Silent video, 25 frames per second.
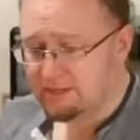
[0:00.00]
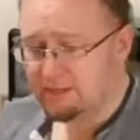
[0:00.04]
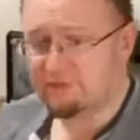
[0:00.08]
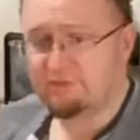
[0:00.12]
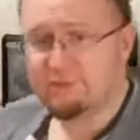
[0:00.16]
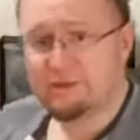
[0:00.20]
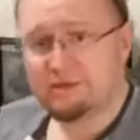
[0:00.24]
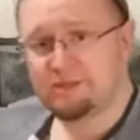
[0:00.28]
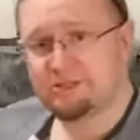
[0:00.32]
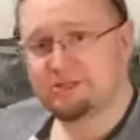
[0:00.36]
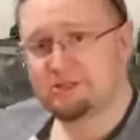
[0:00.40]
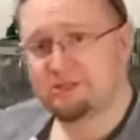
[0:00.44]

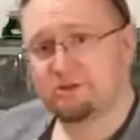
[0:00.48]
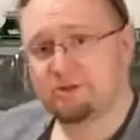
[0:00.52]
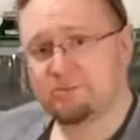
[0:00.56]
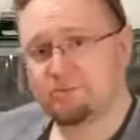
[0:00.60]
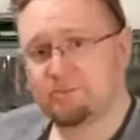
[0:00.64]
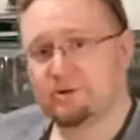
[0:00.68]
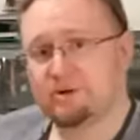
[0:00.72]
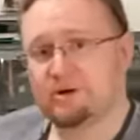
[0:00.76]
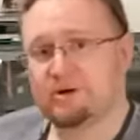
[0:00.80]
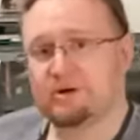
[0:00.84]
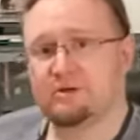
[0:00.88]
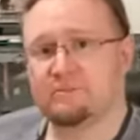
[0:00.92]
mixed up
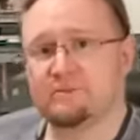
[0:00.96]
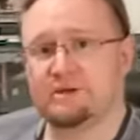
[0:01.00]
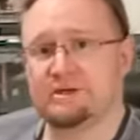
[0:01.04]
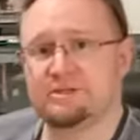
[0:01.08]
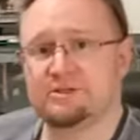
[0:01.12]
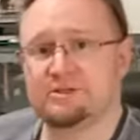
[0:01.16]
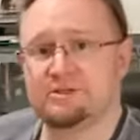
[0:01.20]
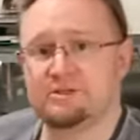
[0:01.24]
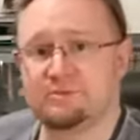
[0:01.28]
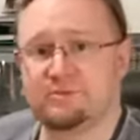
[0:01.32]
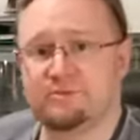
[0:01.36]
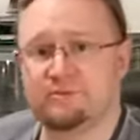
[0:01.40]

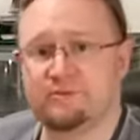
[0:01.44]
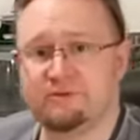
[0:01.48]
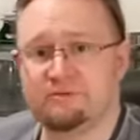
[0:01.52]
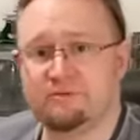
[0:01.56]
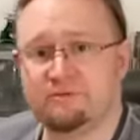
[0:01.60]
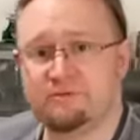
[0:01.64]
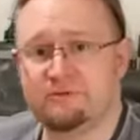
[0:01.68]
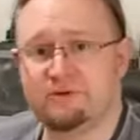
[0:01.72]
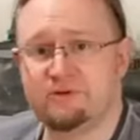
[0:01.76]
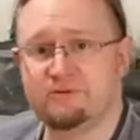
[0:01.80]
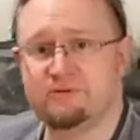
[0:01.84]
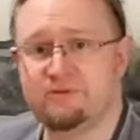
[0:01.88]

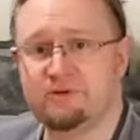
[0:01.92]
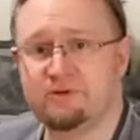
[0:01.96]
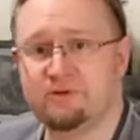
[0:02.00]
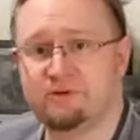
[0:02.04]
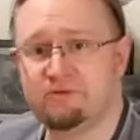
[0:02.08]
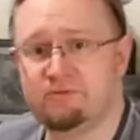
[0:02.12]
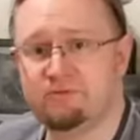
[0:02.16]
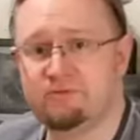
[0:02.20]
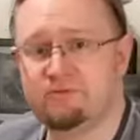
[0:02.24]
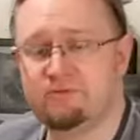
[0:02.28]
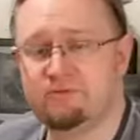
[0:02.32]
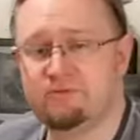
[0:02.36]

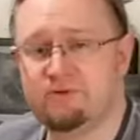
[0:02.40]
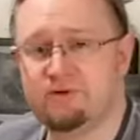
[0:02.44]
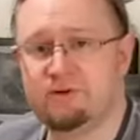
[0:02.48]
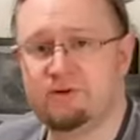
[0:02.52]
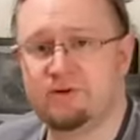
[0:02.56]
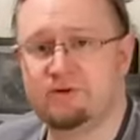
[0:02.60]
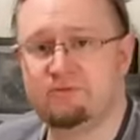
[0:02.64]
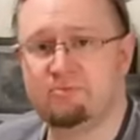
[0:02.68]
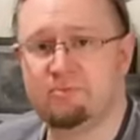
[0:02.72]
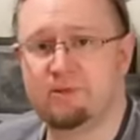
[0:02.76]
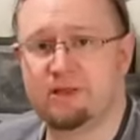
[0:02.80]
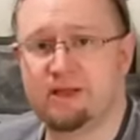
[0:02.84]
50-50 of
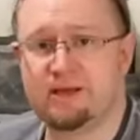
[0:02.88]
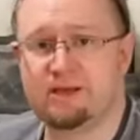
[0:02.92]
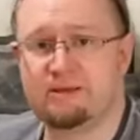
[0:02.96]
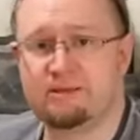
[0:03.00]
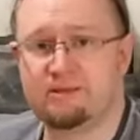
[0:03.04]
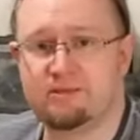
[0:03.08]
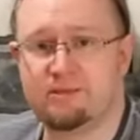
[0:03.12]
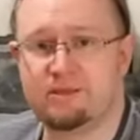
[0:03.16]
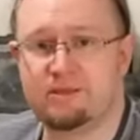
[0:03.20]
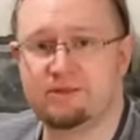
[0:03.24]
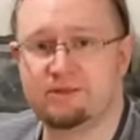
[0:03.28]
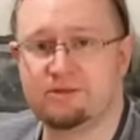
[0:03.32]
black and
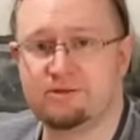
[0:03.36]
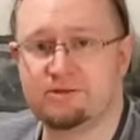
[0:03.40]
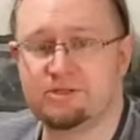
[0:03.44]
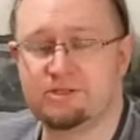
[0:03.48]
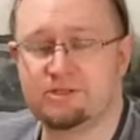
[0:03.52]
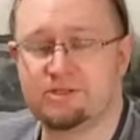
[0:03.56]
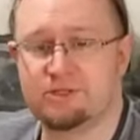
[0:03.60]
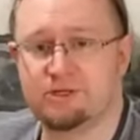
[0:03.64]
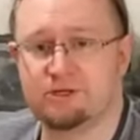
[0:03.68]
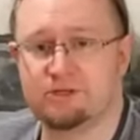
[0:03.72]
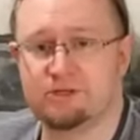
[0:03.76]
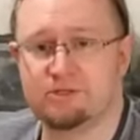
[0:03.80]
thinners
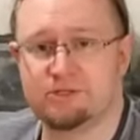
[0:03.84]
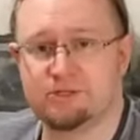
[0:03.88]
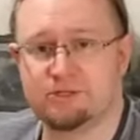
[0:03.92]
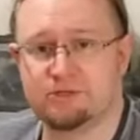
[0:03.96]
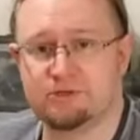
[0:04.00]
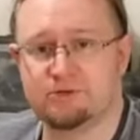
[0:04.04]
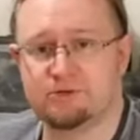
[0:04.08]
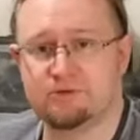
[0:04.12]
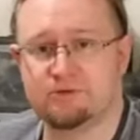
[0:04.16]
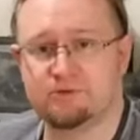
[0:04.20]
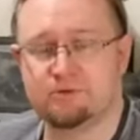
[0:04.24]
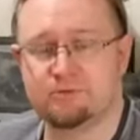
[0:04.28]
to
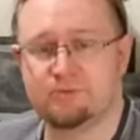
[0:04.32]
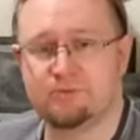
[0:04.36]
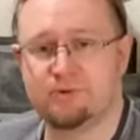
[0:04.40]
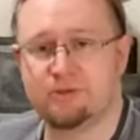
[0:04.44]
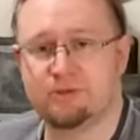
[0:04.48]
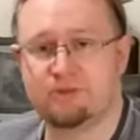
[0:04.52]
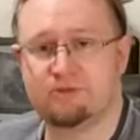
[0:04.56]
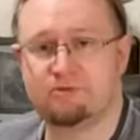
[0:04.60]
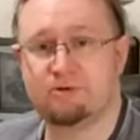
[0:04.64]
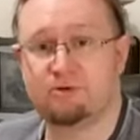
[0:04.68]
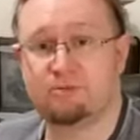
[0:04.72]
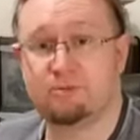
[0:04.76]
put
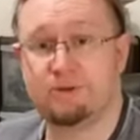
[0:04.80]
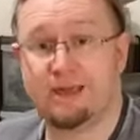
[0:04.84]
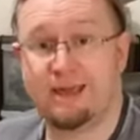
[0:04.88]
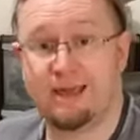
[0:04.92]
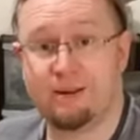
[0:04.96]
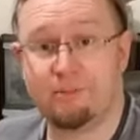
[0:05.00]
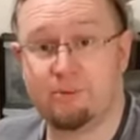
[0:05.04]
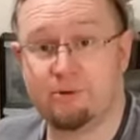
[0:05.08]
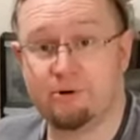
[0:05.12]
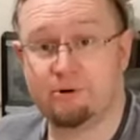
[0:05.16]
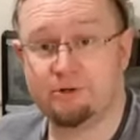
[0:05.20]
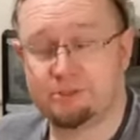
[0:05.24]
it through my
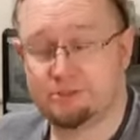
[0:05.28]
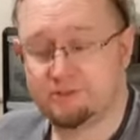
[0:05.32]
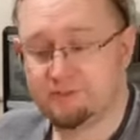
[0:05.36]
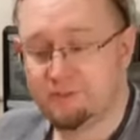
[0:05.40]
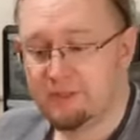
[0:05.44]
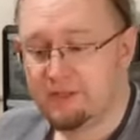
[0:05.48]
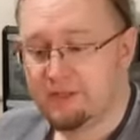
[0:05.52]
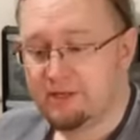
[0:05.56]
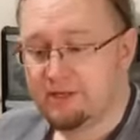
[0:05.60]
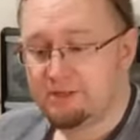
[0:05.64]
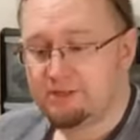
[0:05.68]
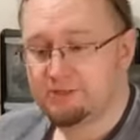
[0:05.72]
airbrush.
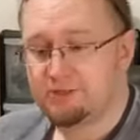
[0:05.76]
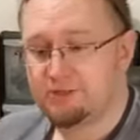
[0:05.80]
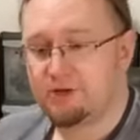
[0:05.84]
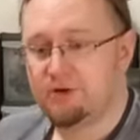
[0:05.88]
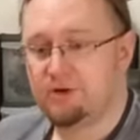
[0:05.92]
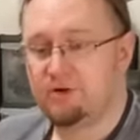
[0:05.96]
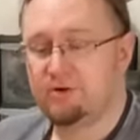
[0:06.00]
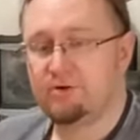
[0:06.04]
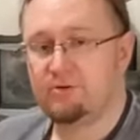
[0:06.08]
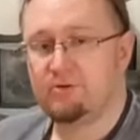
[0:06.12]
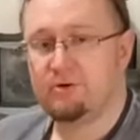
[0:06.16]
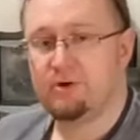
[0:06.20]
So
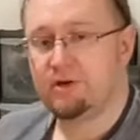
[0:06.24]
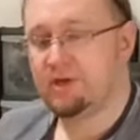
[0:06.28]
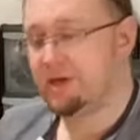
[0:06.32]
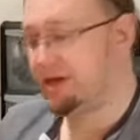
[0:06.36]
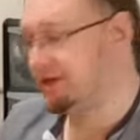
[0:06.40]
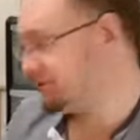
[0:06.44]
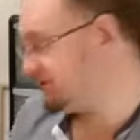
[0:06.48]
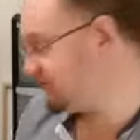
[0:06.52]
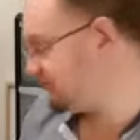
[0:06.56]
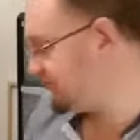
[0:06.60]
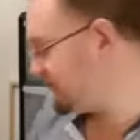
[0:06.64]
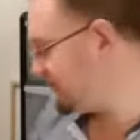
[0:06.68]
okay,
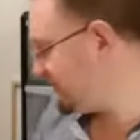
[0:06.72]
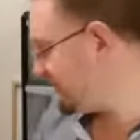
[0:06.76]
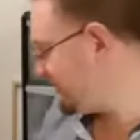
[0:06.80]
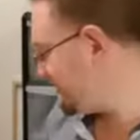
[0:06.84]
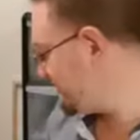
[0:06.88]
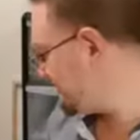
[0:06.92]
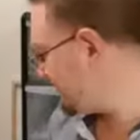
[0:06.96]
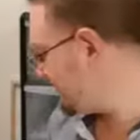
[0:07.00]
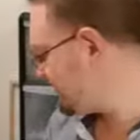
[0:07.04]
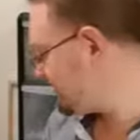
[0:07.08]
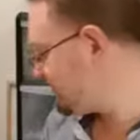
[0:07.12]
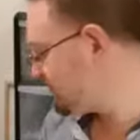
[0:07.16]
so with
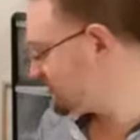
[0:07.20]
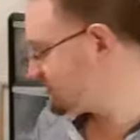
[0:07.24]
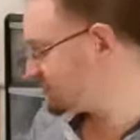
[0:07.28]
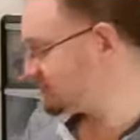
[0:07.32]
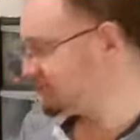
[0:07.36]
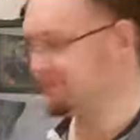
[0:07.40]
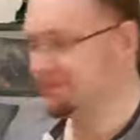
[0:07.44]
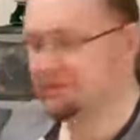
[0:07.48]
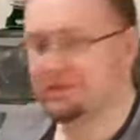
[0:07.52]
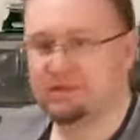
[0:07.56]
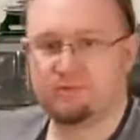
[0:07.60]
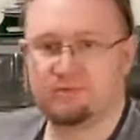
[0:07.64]
this, don't
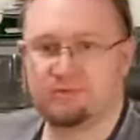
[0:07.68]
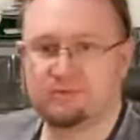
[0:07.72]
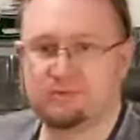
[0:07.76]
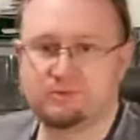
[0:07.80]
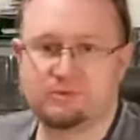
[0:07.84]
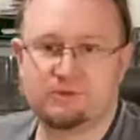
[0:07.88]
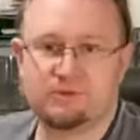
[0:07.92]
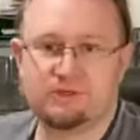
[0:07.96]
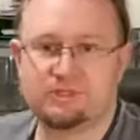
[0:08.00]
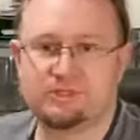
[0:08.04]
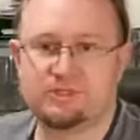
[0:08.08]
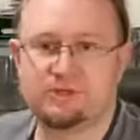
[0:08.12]

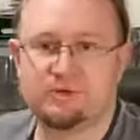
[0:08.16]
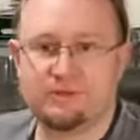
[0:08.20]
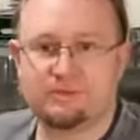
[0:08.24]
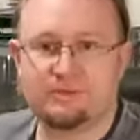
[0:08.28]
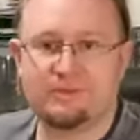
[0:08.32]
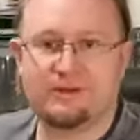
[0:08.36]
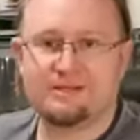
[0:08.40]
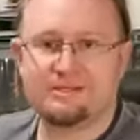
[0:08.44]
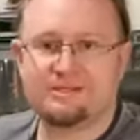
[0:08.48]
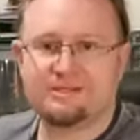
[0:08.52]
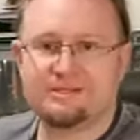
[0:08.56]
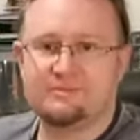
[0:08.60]
do any
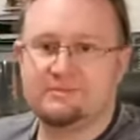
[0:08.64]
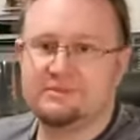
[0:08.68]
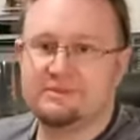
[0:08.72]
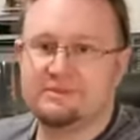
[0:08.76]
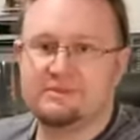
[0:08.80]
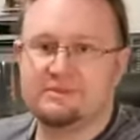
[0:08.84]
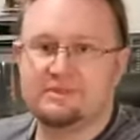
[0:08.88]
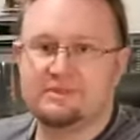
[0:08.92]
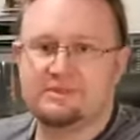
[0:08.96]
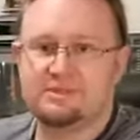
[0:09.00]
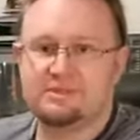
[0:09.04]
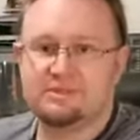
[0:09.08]
masking with
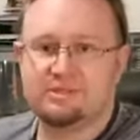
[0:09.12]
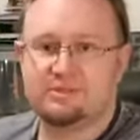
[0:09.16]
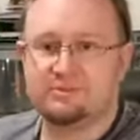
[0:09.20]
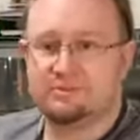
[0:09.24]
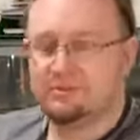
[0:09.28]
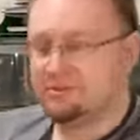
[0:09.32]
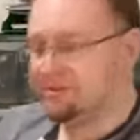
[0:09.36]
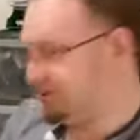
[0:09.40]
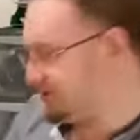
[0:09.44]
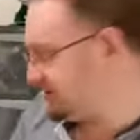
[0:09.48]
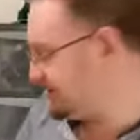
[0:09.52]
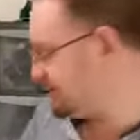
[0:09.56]
this too
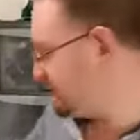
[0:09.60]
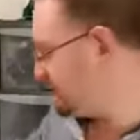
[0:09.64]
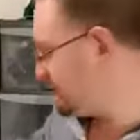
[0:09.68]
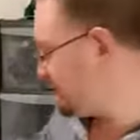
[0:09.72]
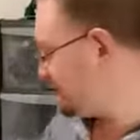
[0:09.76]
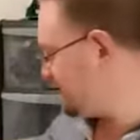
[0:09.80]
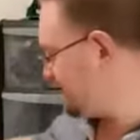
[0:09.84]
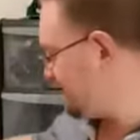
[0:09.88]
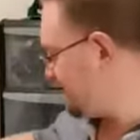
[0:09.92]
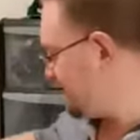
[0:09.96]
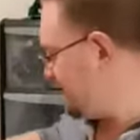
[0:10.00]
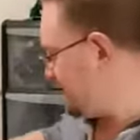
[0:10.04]
much.
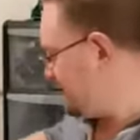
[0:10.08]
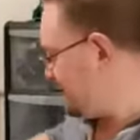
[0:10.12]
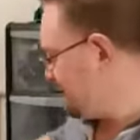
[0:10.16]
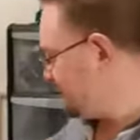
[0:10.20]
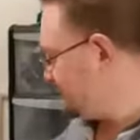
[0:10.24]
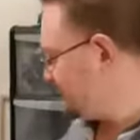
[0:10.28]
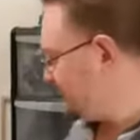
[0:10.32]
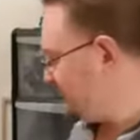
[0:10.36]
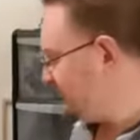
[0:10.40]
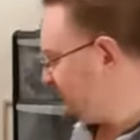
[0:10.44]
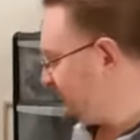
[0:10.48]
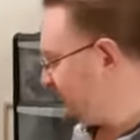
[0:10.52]
Obviously,
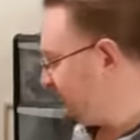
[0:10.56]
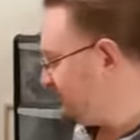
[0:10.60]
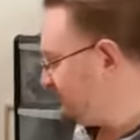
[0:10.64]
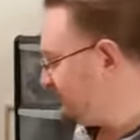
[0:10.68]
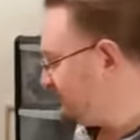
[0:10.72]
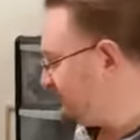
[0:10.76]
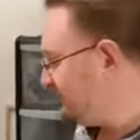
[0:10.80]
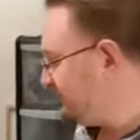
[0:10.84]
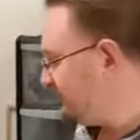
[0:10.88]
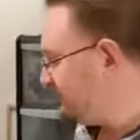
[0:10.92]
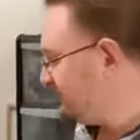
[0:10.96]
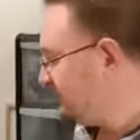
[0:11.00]
just be
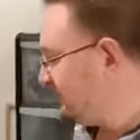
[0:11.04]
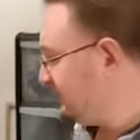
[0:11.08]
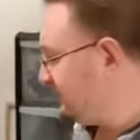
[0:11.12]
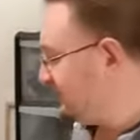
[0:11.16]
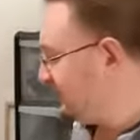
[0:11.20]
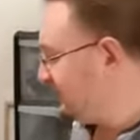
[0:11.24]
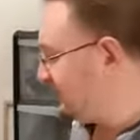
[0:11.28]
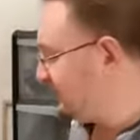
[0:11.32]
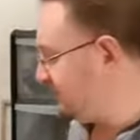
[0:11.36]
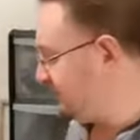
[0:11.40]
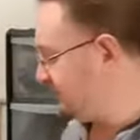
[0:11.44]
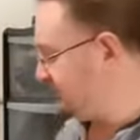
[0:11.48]
mindful
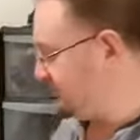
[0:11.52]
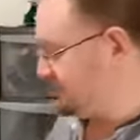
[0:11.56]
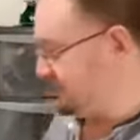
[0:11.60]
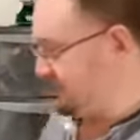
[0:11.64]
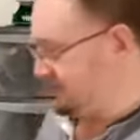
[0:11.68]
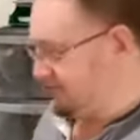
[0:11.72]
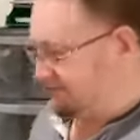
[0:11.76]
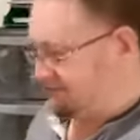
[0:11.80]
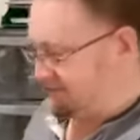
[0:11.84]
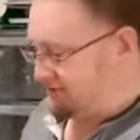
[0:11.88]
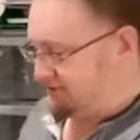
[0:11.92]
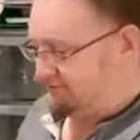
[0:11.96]

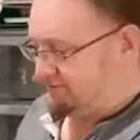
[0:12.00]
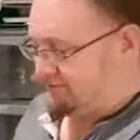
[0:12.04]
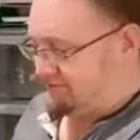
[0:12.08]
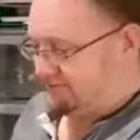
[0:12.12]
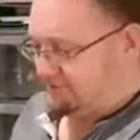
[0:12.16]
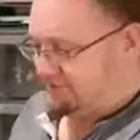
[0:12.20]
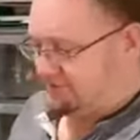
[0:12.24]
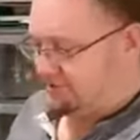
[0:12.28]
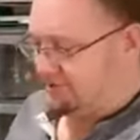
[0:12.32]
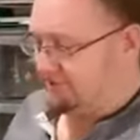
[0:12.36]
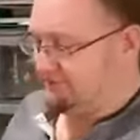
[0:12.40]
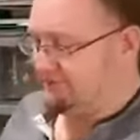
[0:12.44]
that
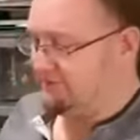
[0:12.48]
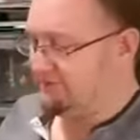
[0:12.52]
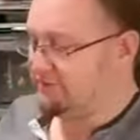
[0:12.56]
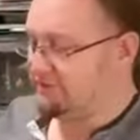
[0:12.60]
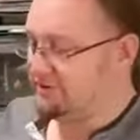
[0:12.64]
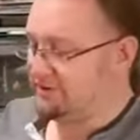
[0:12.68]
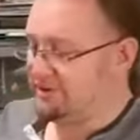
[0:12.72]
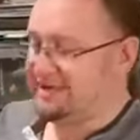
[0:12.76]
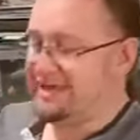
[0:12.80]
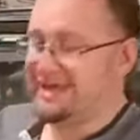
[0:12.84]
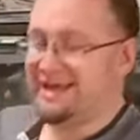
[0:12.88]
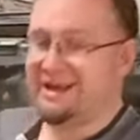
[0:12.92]
obviously if you've
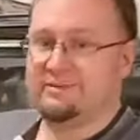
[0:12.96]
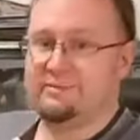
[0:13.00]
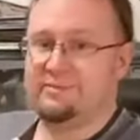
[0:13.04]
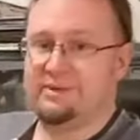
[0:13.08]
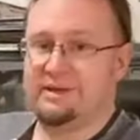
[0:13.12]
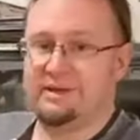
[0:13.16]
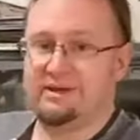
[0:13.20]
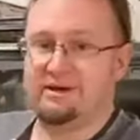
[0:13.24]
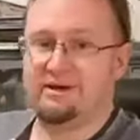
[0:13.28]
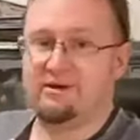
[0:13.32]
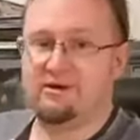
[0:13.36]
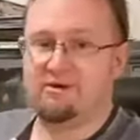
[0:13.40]
got the
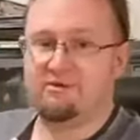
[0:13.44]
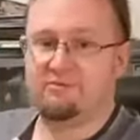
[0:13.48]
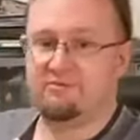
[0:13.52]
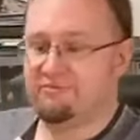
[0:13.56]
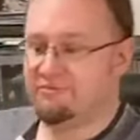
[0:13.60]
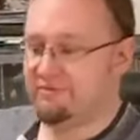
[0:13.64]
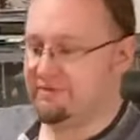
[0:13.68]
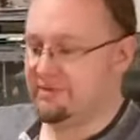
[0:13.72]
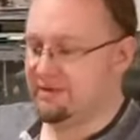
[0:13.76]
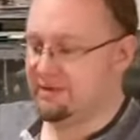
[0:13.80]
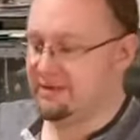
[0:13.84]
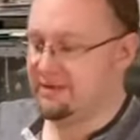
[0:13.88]
canopy off,
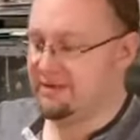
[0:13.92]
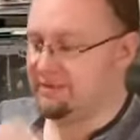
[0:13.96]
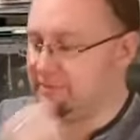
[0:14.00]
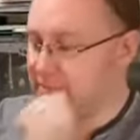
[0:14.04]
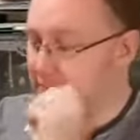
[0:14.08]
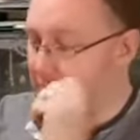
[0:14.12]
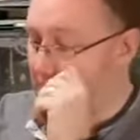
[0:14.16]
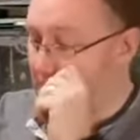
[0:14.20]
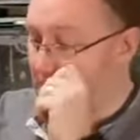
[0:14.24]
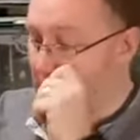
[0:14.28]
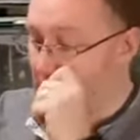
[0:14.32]
then